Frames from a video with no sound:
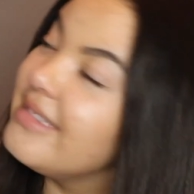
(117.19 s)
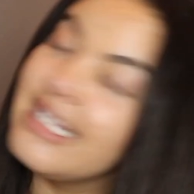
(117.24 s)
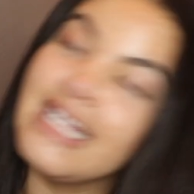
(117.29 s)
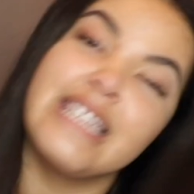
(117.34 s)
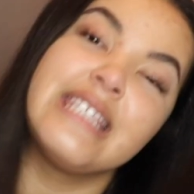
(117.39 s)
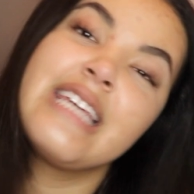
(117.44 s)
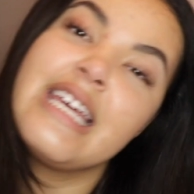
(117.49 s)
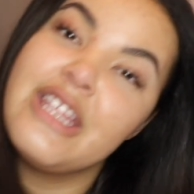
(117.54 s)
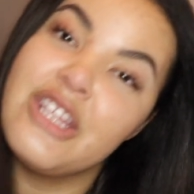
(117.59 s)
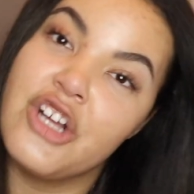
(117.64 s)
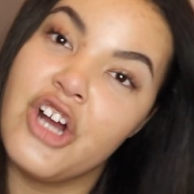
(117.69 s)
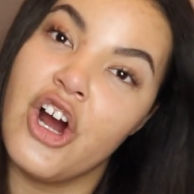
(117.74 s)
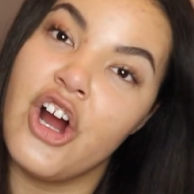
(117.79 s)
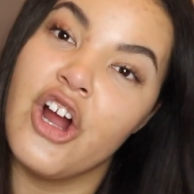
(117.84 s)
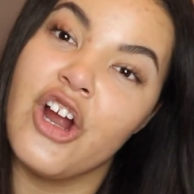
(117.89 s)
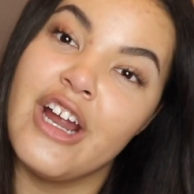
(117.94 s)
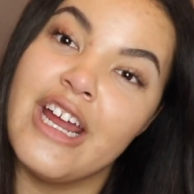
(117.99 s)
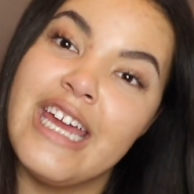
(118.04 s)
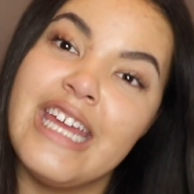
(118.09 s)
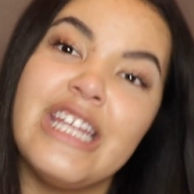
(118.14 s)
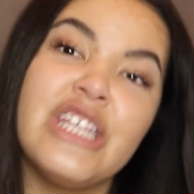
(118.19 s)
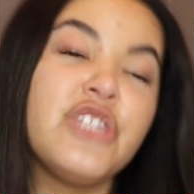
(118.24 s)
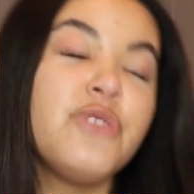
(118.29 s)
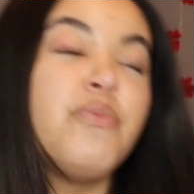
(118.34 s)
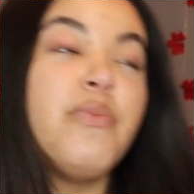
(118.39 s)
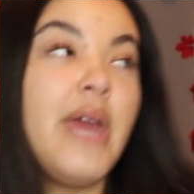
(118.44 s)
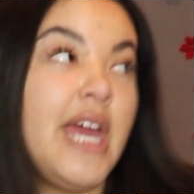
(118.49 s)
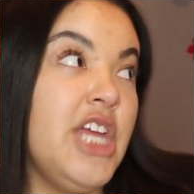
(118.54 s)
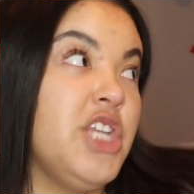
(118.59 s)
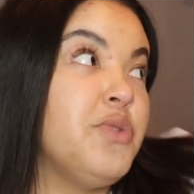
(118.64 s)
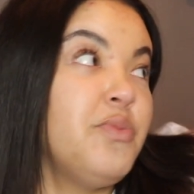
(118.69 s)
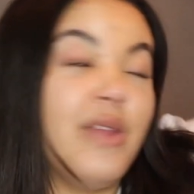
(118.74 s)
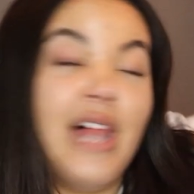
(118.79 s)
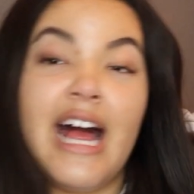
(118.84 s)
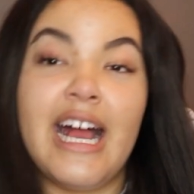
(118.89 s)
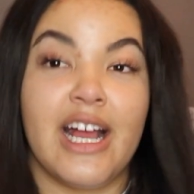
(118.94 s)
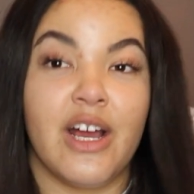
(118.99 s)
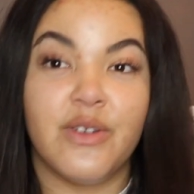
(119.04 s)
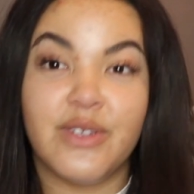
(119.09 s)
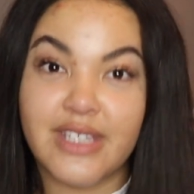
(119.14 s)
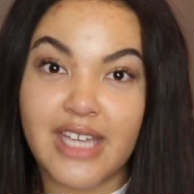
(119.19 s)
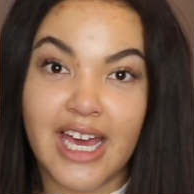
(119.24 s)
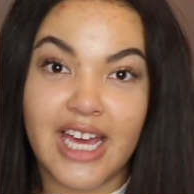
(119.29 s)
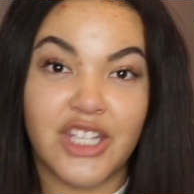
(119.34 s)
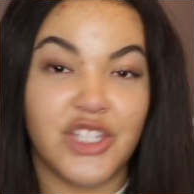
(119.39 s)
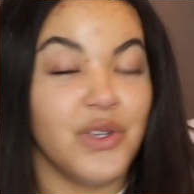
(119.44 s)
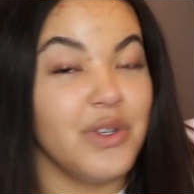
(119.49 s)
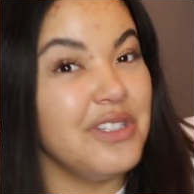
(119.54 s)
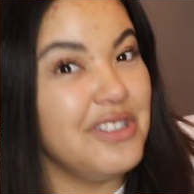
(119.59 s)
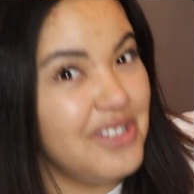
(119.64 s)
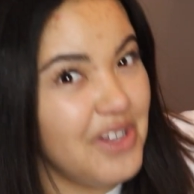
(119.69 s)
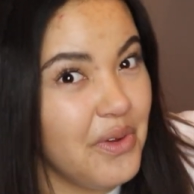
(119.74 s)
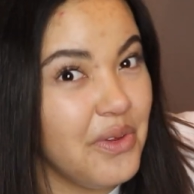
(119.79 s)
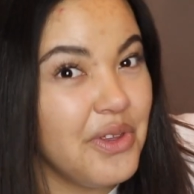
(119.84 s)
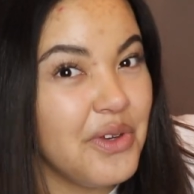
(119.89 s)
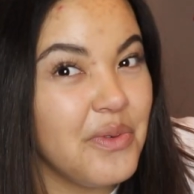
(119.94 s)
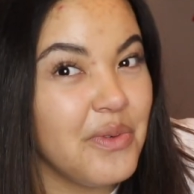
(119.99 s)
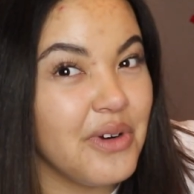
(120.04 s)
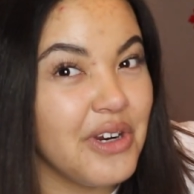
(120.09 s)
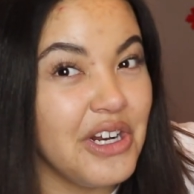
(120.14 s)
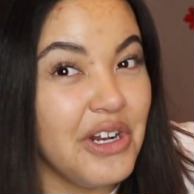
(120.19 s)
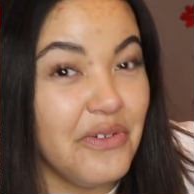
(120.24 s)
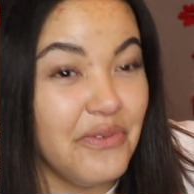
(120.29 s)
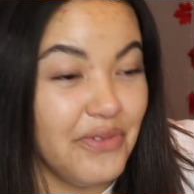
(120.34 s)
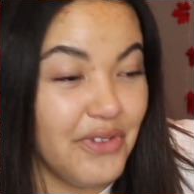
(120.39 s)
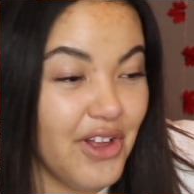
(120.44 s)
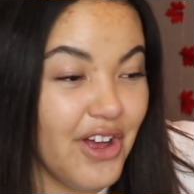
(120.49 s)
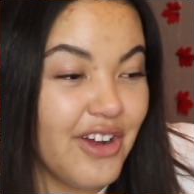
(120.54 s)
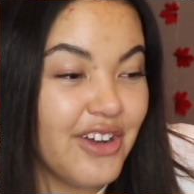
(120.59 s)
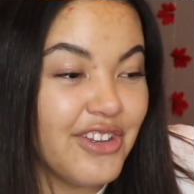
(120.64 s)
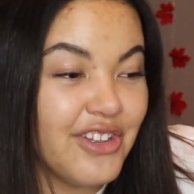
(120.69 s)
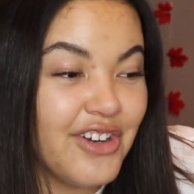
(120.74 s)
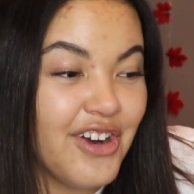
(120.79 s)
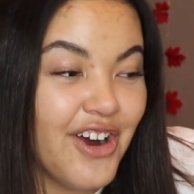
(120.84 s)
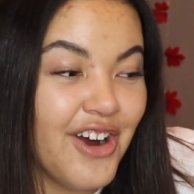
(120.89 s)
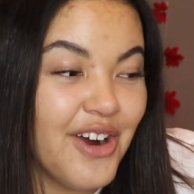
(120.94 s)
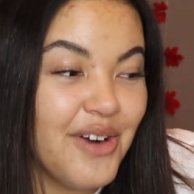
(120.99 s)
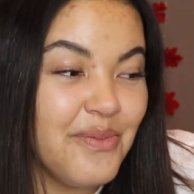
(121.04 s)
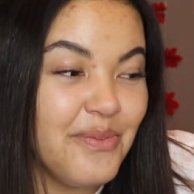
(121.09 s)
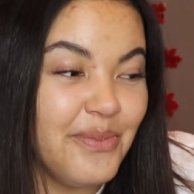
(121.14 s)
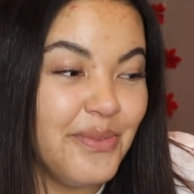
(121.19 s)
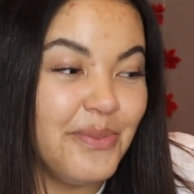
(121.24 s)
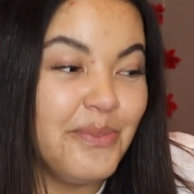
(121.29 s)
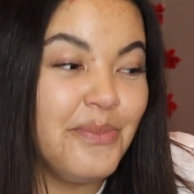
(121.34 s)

Let's get in the car. It is pitch black outside, so I don't think we're gonna vlog in the car,